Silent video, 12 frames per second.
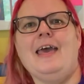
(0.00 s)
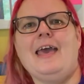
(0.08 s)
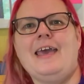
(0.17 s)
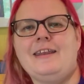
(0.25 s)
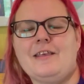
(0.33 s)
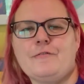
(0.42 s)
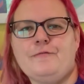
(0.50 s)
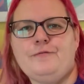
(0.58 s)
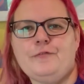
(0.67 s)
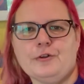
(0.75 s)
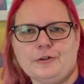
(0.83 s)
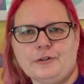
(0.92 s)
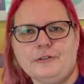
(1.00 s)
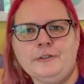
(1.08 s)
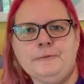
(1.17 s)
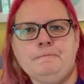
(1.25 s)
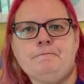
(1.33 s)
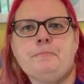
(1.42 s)
It is full,
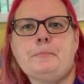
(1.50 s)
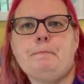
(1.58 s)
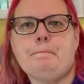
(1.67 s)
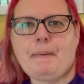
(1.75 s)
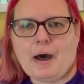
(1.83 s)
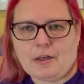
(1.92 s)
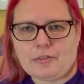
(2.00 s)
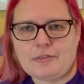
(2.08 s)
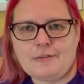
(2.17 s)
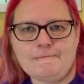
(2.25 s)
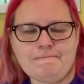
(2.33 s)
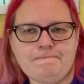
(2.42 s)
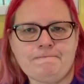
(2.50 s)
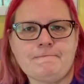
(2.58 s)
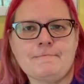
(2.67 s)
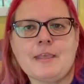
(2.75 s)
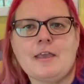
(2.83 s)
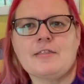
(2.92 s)
but
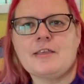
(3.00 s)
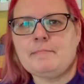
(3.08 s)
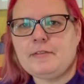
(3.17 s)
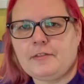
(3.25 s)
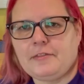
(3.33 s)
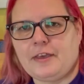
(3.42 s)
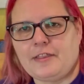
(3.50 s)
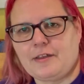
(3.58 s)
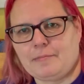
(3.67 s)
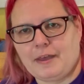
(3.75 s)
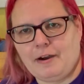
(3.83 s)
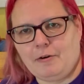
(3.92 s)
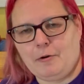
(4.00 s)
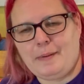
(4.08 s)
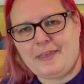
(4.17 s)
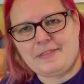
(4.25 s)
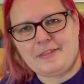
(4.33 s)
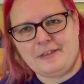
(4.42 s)
Some of the things up there are a
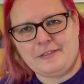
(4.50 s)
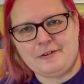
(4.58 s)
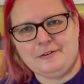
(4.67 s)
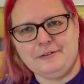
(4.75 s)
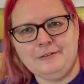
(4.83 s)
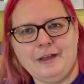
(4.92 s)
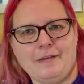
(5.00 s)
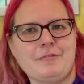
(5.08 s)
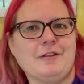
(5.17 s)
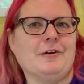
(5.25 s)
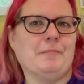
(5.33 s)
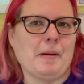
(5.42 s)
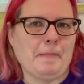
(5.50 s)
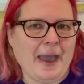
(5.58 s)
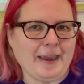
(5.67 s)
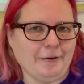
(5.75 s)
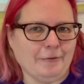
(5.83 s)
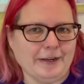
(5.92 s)
bit seasonal. I've still got my
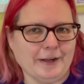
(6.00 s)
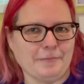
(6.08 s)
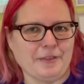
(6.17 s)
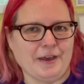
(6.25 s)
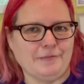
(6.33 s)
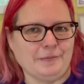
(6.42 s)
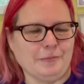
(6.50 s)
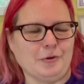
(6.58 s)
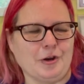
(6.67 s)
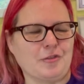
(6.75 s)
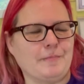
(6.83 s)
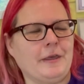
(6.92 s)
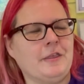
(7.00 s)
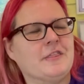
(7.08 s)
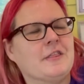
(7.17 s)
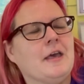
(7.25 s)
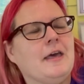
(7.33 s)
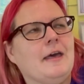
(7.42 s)
penguin up there from
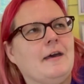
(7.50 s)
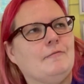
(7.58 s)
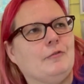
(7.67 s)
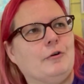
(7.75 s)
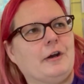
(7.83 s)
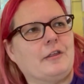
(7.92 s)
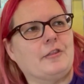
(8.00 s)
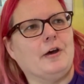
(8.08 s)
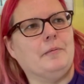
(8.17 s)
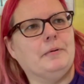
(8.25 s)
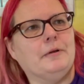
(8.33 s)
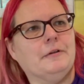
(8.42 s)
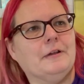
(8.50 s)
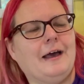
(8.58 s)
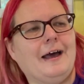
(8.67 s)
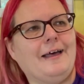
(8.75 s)
Christmas, for example.